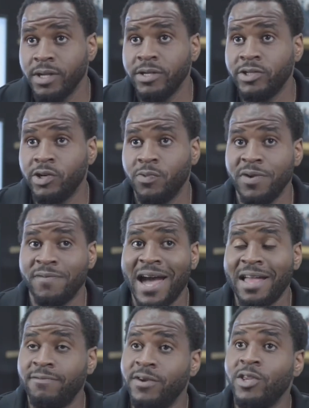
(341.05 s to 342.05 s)
So we've
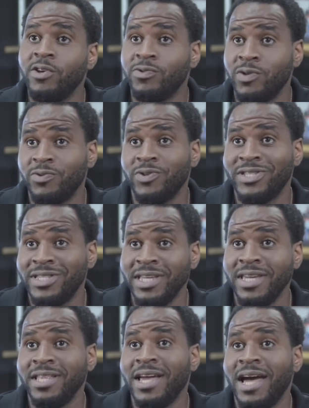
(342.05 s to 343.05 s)
had videos which were
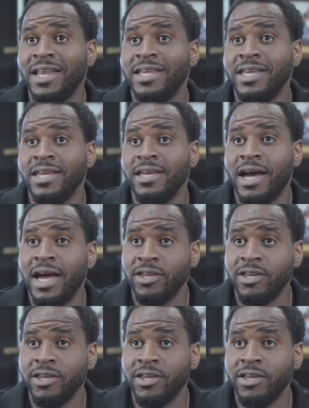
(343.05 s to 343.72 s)
seen at the